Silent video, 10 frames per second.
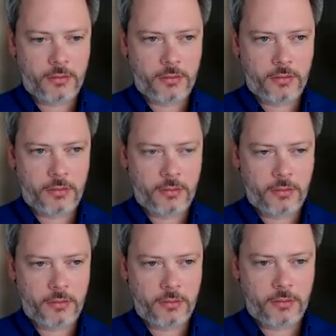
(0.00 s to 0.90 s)

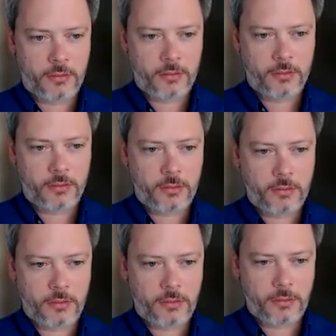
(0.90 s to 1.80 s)

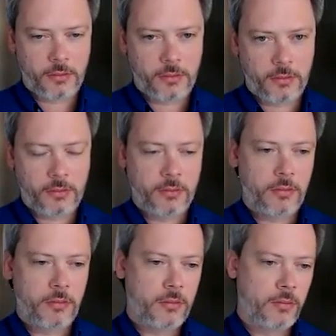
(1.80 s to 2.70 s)

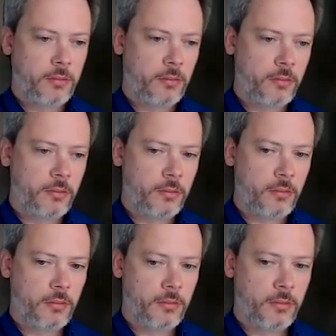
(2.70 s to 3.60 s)

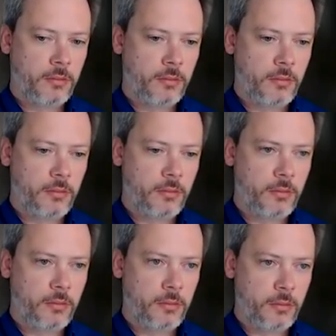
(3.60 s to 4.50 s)

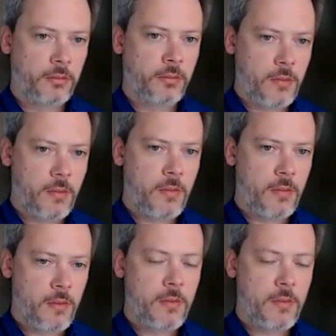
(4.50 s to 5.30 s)
This person isn't speaking.